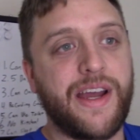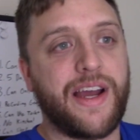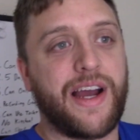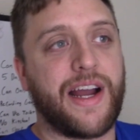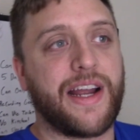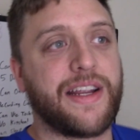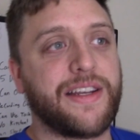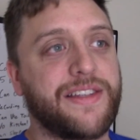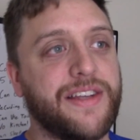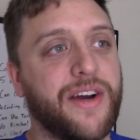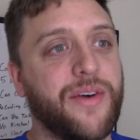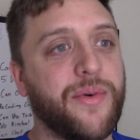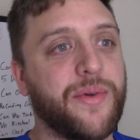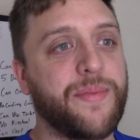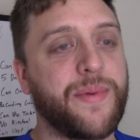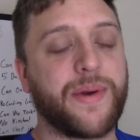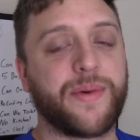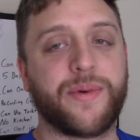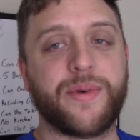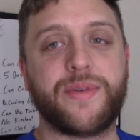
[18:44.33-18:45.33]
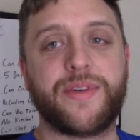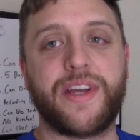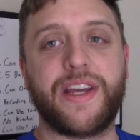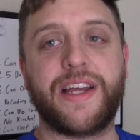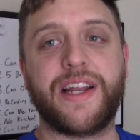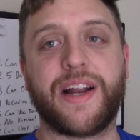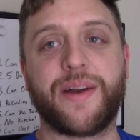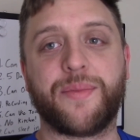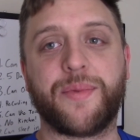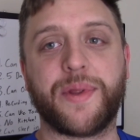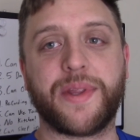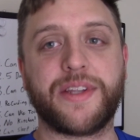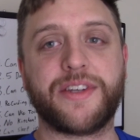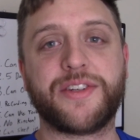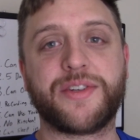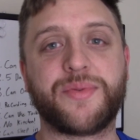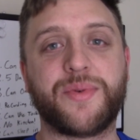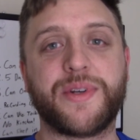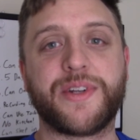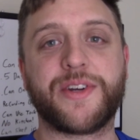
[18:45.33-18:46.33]
I could tell with my routine, I really
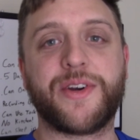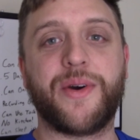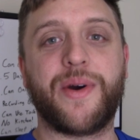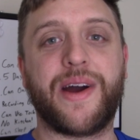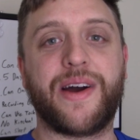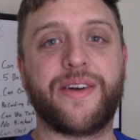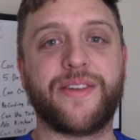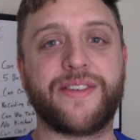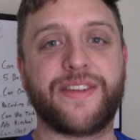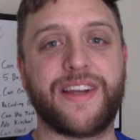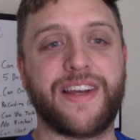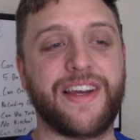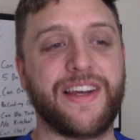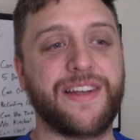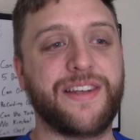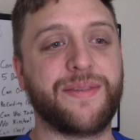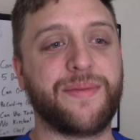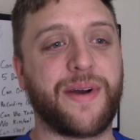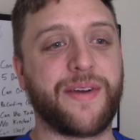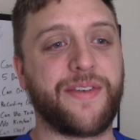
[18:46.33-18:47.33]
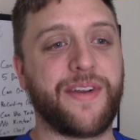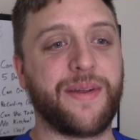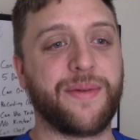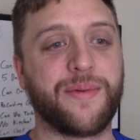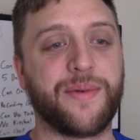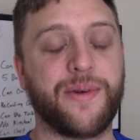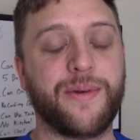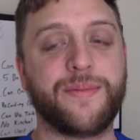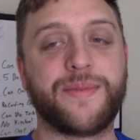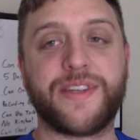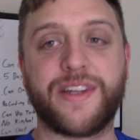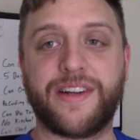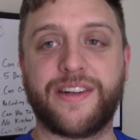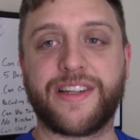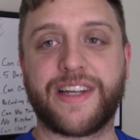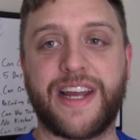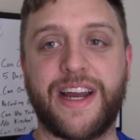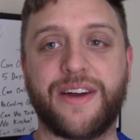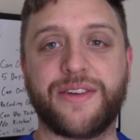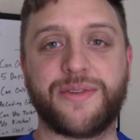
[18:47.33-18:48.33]
just wanted to go out into my family room, sit on
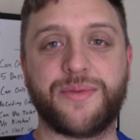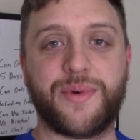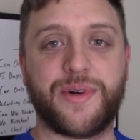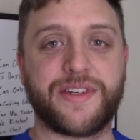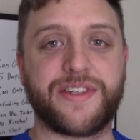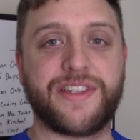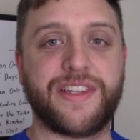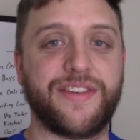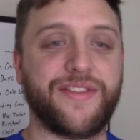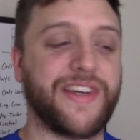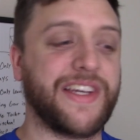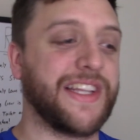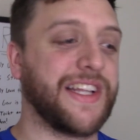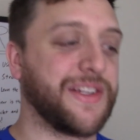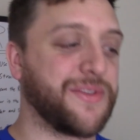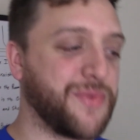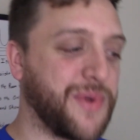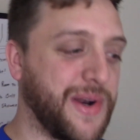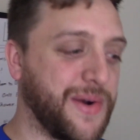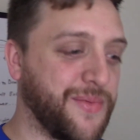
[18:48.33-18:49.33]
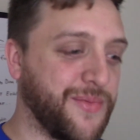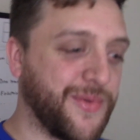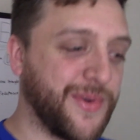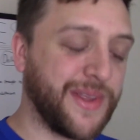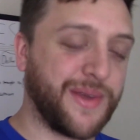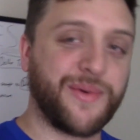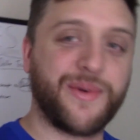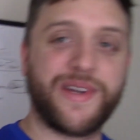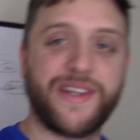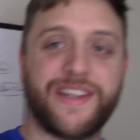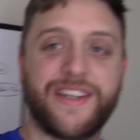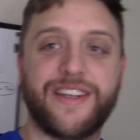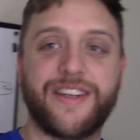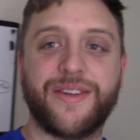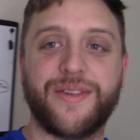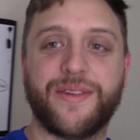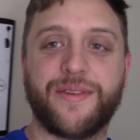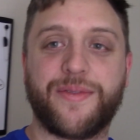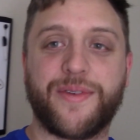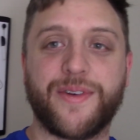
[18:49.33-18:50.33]
the couch and watch TV. That's what I really wanted to
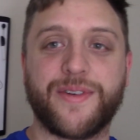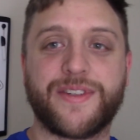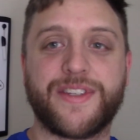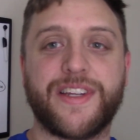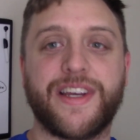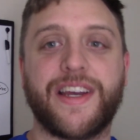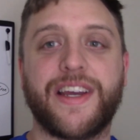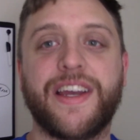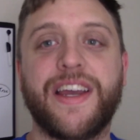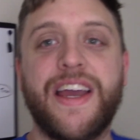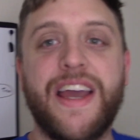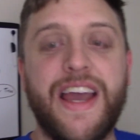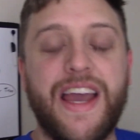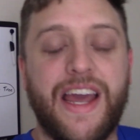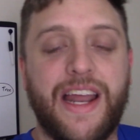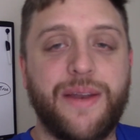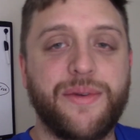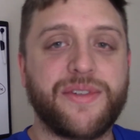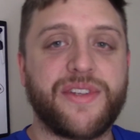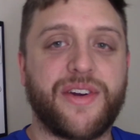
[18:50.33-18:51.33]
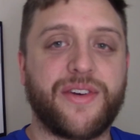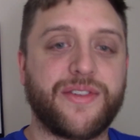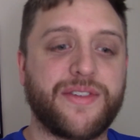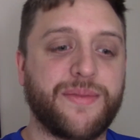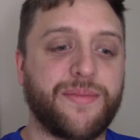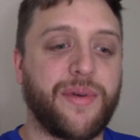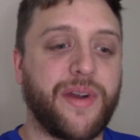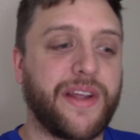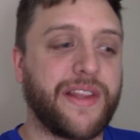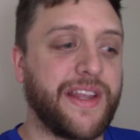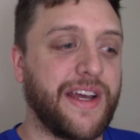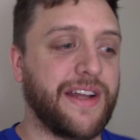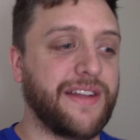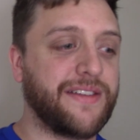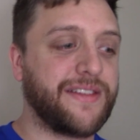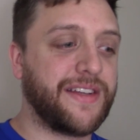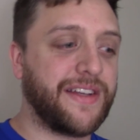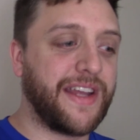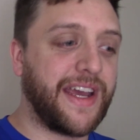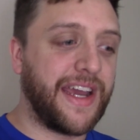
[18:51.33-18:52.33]
do the first day. And it was hard to break that. And
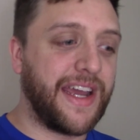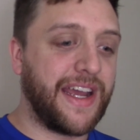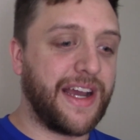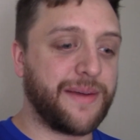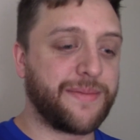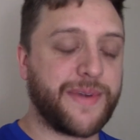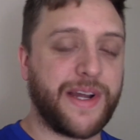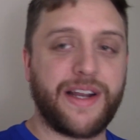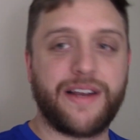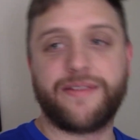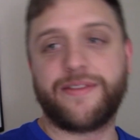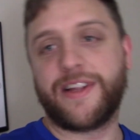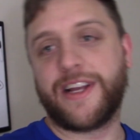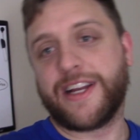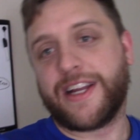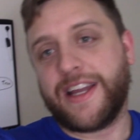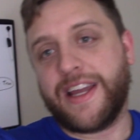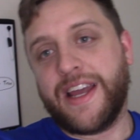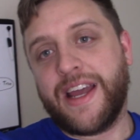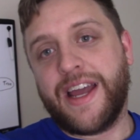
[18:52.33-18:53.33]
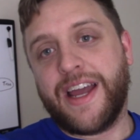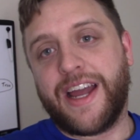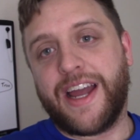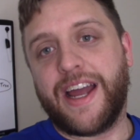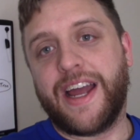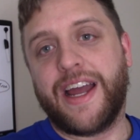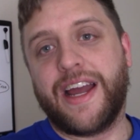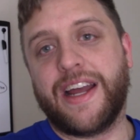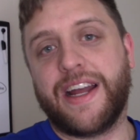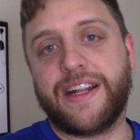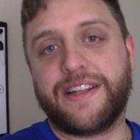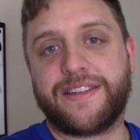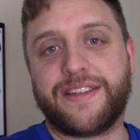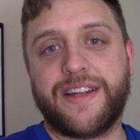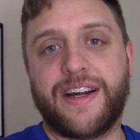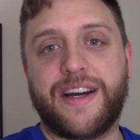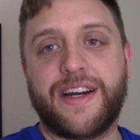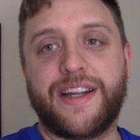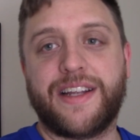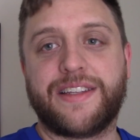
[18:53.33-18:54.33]
today I'm kind of like, it's
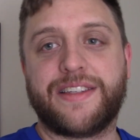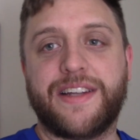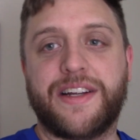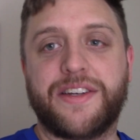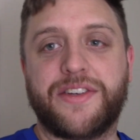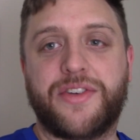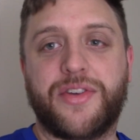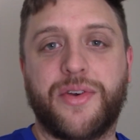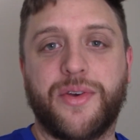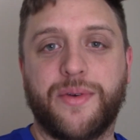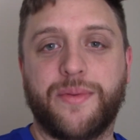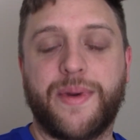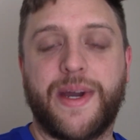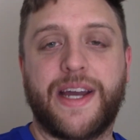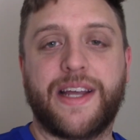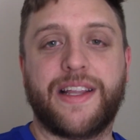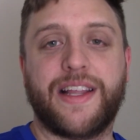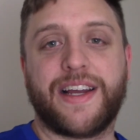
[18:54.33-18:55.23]
not too bad.